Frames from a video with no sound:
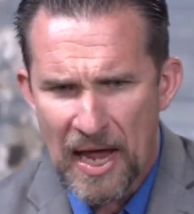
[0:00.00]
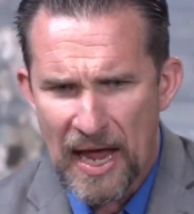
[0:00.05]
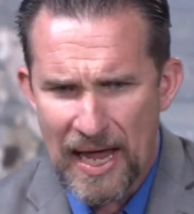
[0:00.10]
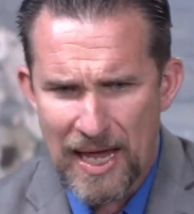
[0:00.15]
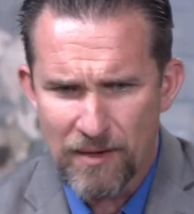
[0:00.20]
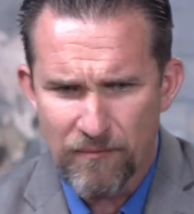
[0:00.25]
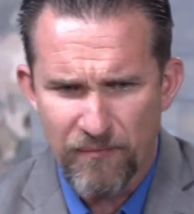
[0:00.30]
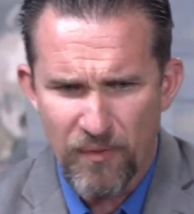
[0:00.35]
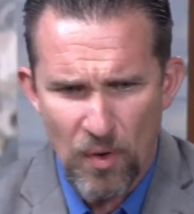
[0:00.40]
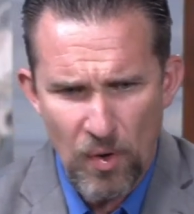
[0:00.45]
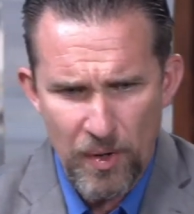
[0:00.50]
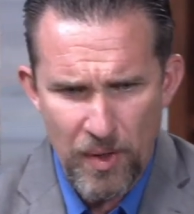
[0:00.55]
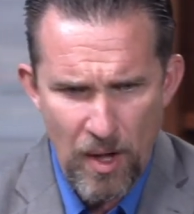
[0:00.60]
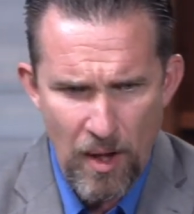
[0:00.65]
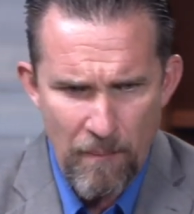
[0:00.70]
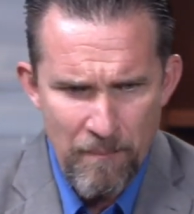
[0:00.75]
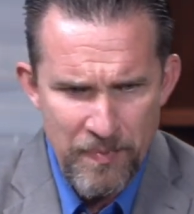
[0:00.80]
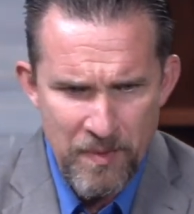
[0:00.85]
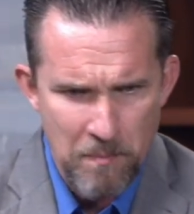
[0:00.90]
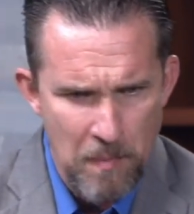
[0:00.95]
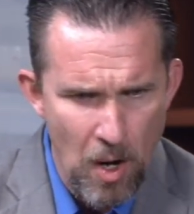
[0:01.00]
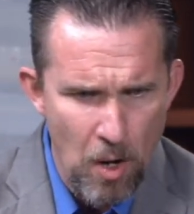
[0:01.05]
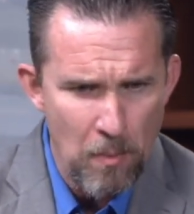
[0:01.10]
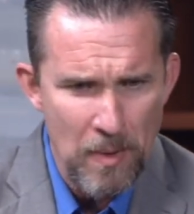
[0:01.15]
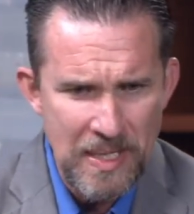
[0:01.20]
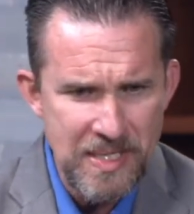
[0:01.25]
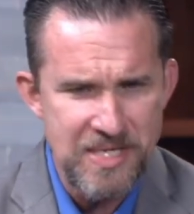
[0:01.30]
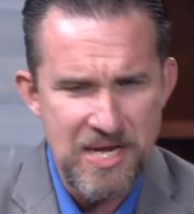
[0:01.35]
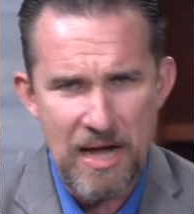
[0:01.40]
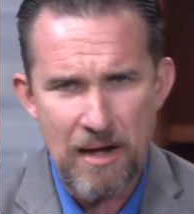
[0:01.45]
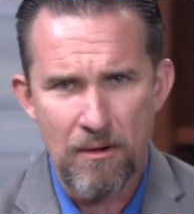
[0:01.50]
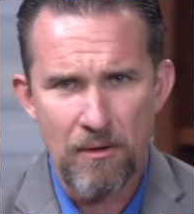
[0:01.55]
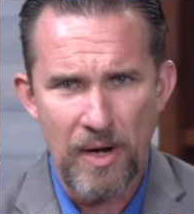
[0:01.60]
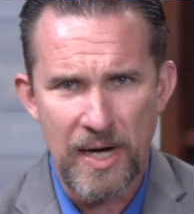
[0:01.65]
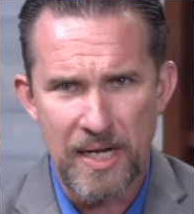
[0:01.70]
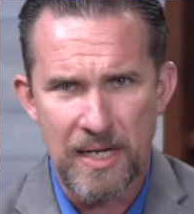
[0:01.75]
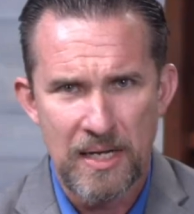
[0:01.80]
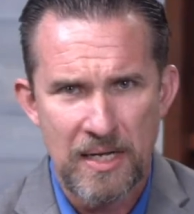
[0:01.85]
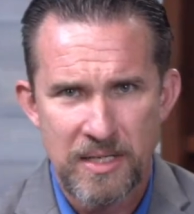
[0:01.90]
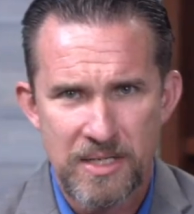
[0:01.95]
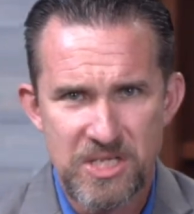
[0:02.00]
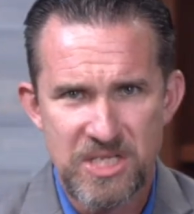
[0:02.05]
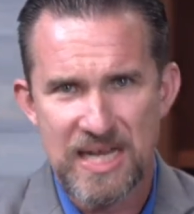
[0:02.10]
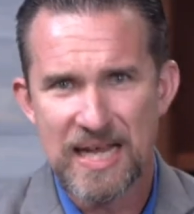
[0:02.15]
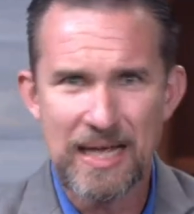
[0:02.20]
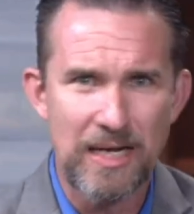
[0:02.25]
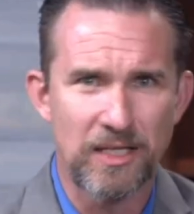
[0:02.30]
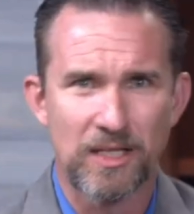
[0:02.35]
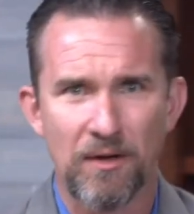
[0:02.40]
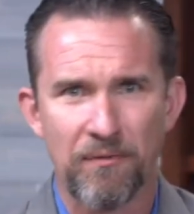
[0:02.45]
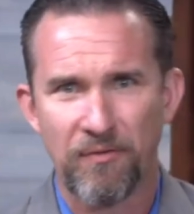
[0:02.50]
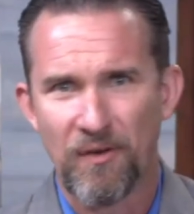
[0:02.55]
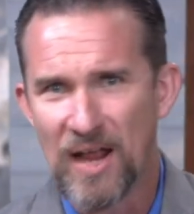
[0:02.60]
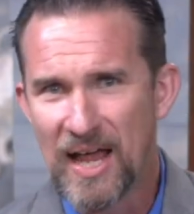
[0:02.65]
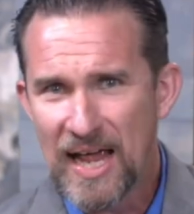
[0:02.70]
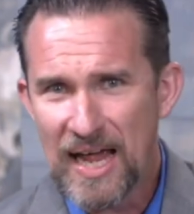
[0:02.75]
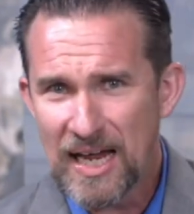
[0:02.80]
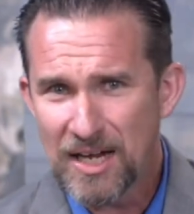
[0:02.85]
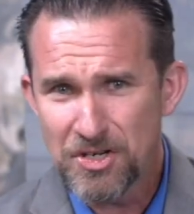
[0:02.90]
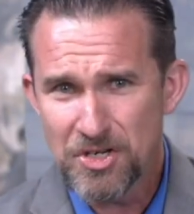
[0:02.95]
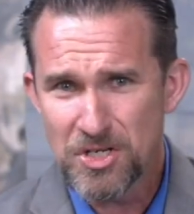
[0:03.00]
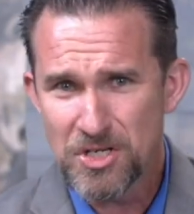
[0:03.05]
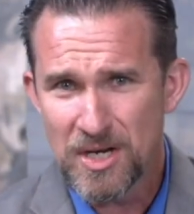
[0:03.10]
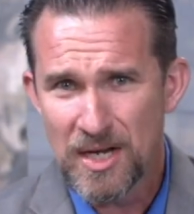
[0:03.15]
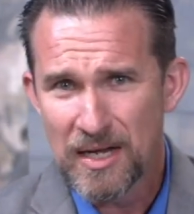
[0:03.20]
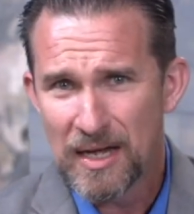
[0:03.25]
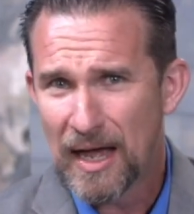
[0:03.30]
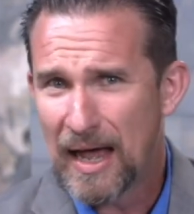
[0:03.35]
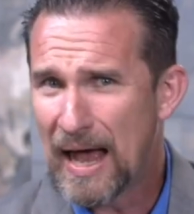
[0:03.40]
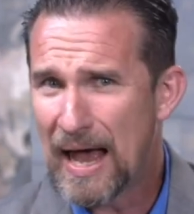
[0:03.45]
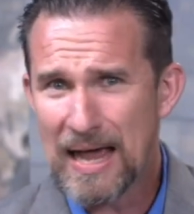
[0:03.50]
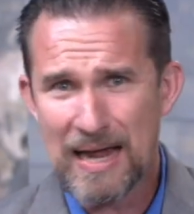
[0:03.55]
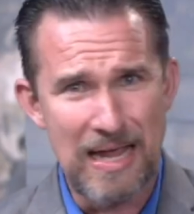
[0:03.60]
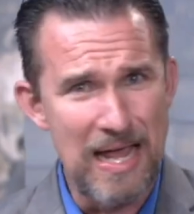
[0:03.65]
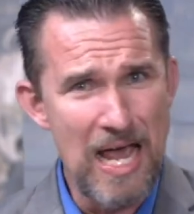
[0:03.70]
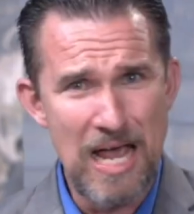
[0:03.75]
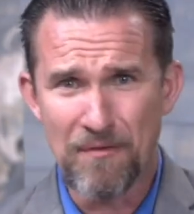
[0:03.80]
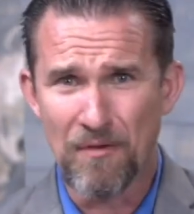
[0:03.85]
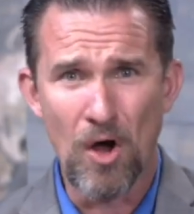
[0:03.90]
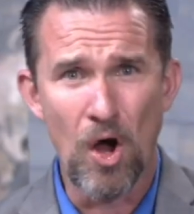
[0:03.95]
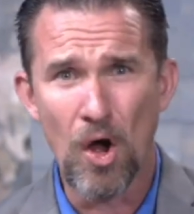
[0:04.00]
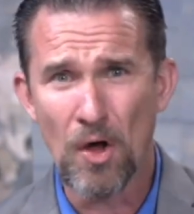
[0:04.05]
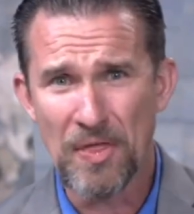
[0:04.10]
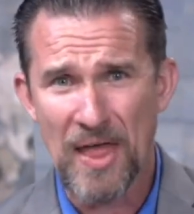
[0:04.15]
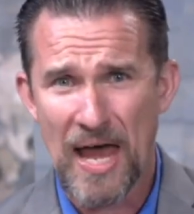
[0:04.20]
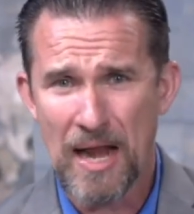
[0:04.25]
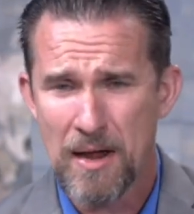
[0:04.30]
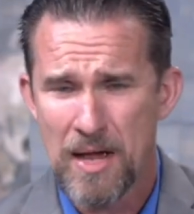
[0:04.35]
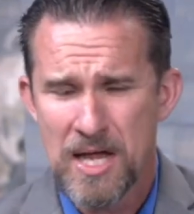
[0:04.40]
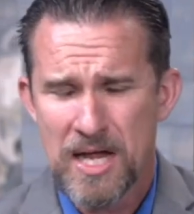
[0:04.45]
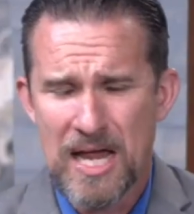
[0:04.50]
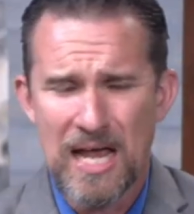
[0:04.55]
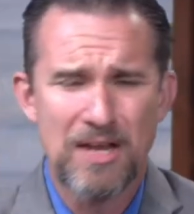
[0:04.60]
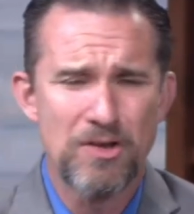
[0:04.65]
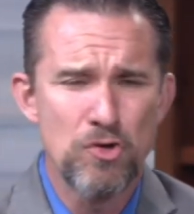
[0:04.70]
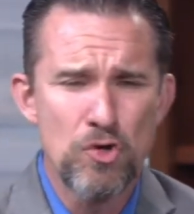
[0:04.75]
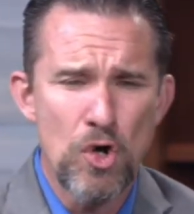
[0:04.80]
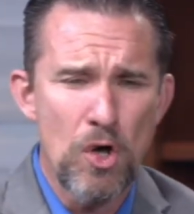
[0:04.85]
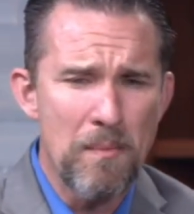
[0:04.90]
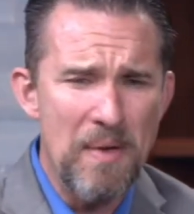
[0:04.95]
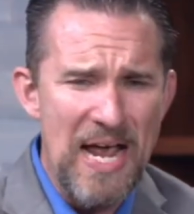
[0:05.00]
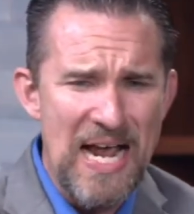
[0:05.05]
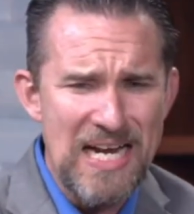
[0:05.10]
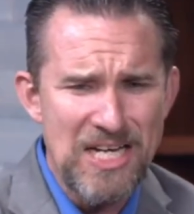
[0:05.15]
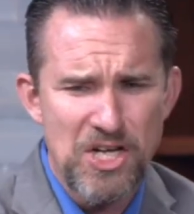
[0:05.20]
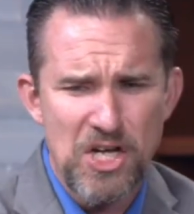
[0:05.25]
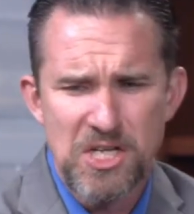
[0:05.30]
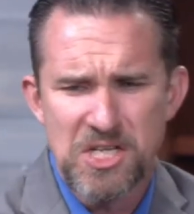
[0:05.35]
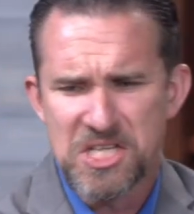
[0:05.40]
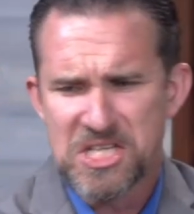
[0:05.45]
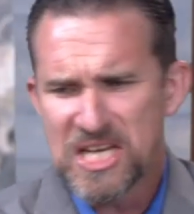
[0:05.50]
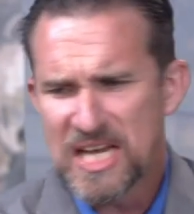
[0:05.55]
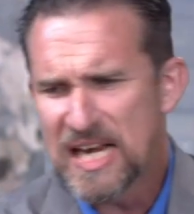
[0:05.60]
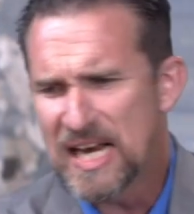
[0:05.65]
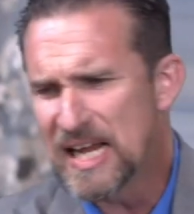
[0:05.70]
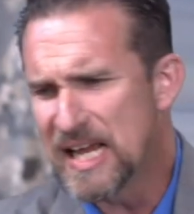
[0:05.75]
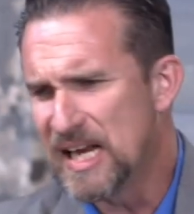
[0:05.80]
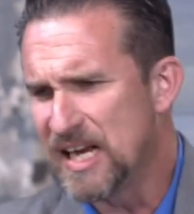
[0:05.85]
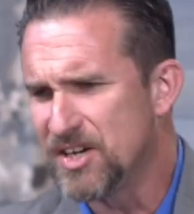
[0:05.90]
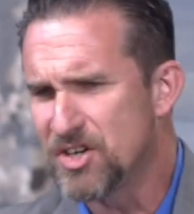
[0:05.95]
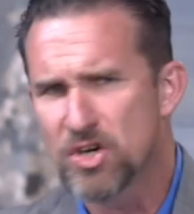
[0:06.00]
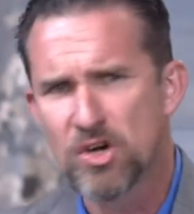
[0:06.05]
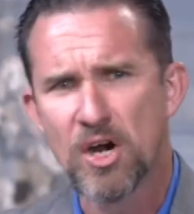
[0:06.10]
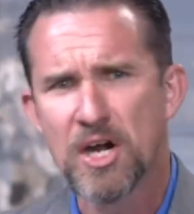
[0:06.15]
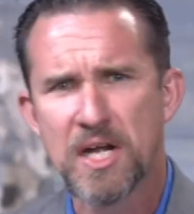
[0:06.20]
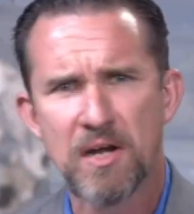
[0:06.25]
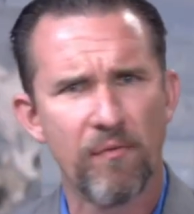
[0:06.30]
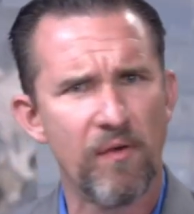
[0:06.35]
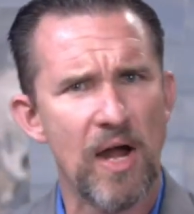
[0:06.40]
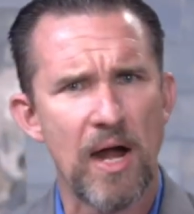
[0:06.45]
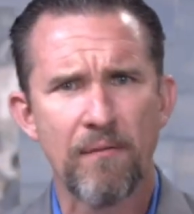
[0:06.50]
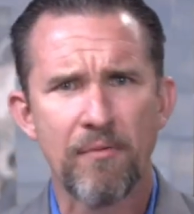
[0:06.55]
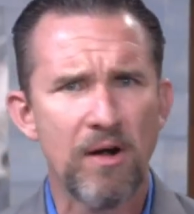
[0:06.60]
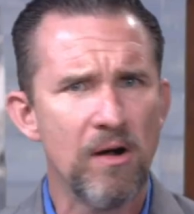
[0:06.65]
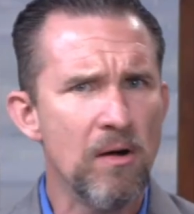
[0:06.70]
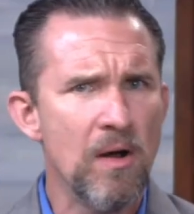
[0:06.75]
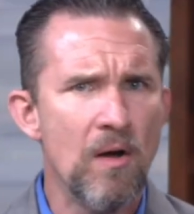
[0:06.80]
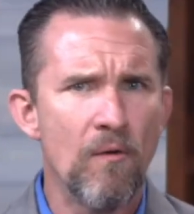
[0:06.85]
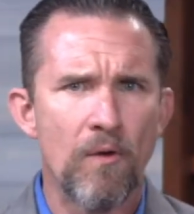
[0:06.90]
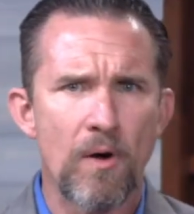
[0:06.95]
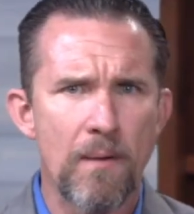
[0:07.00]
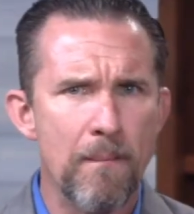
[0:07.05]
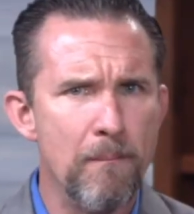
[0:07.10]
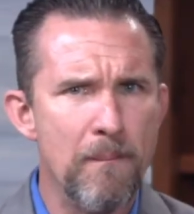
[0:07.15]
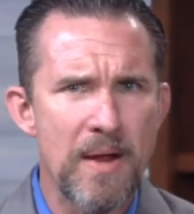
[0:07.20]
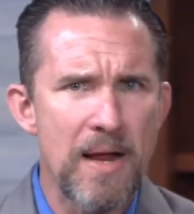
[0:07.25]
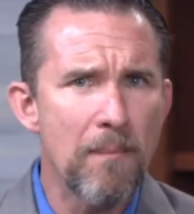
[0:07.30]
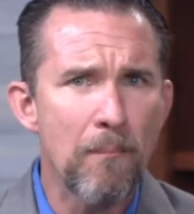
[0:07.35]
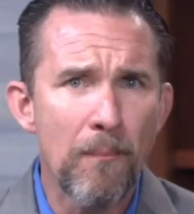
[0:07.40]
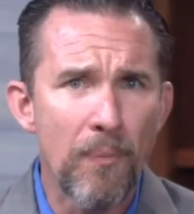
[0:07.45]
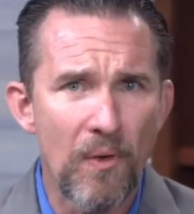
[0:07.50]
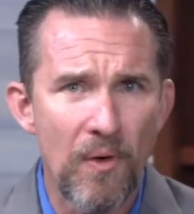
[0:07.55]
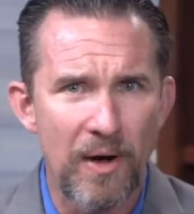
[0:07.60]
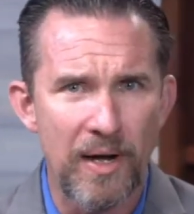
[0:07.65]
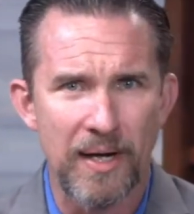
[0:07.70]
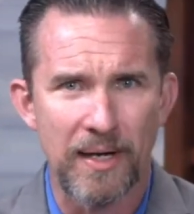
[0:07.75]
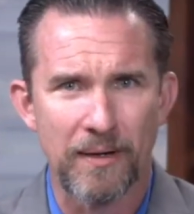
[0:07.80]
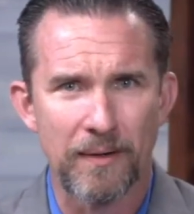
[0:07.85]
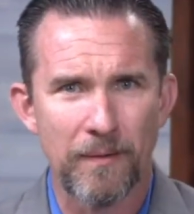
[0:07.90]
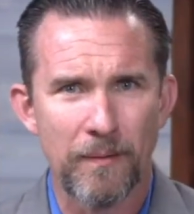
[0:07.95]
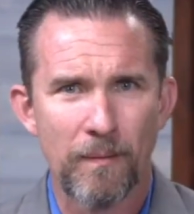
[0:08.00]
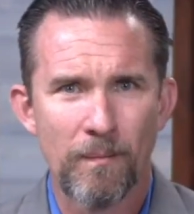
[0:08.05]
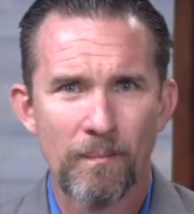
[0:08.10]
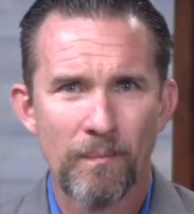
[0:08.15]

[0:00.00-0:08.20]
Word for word: And for the momentary sin of the flesh, I gave all that. Can you imagine sitting in eternity forever remembering